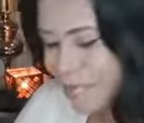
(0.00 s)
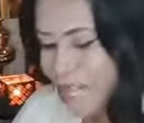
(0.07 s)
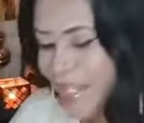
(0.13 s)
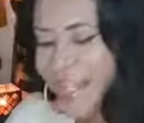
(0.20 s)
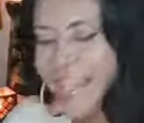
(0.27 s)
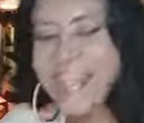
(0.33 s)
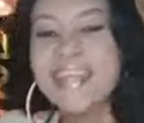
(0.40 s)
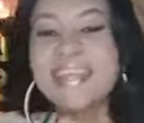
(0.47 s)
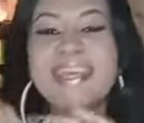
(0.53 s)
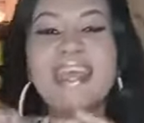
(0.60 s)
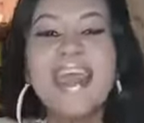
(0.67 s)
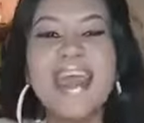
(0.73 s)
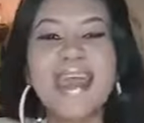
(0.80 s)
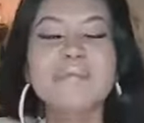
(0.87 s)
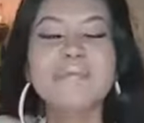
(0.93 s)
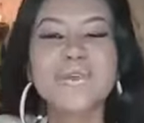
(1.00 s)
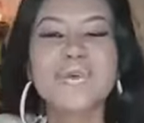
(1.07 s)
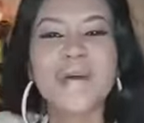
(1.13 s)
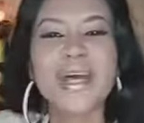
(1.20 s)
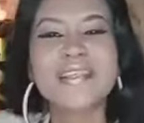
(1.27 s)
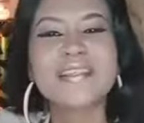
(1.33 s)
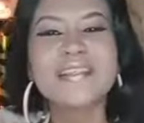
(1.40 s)
He came
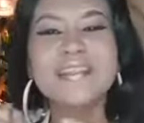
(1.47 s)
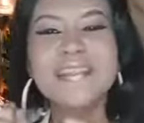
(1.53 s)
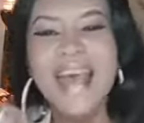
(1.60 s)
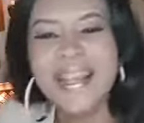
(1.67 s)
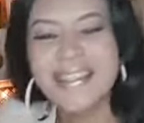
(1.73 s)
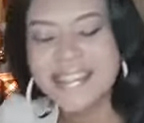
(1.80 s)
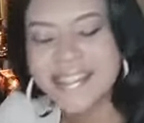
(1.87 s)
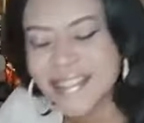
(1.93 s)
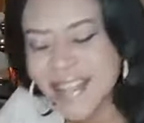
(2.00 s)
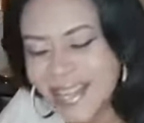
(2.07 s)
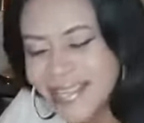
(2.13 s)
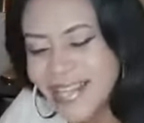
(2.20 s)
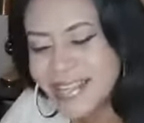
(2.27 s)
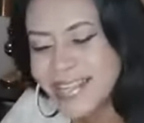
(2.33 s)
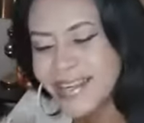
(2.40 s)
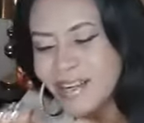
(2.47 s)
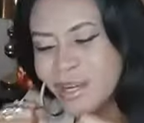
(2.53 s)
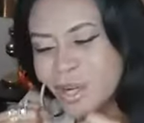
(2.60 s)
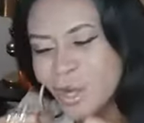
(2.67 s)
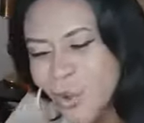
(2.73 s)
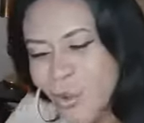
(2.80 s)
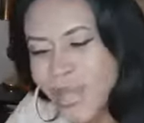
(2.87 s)
to his senses in the
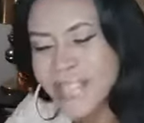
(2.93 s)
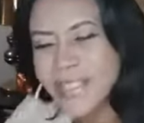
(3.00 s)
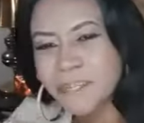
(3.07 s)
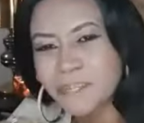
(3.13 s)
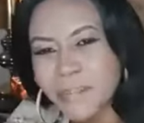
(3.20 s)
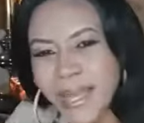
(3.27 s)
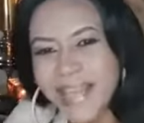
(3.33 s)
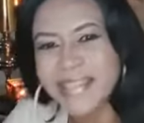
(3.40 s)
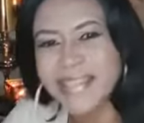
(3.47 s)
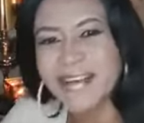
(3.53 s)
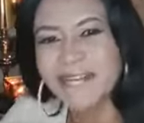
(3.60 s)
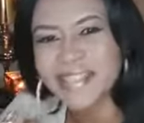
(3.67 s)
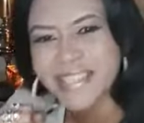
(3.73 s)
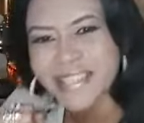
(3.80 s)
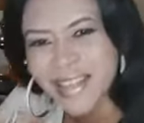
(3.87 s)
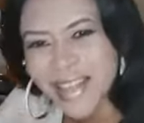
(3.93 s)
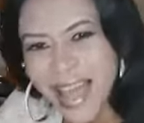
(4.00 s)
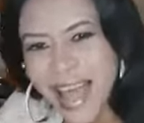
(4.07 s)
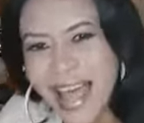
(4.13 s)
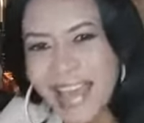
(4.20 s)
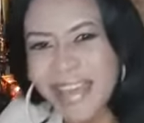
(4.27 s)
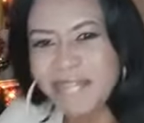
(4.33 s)
lowest place of his
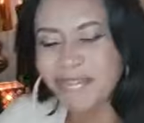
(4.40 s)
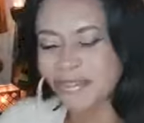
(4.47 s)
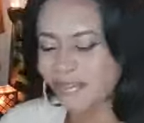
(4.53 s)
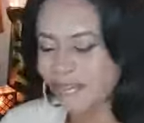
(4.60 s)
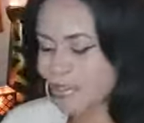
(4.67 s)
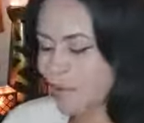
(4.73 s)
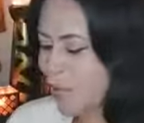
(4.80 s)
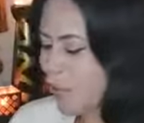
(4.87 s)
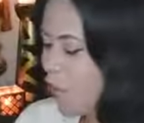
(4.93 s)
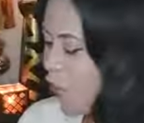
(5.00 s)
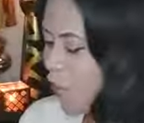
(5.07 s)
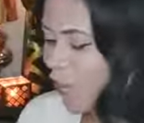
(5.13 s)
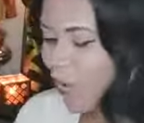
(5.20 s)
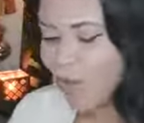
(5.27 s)
life. Oh,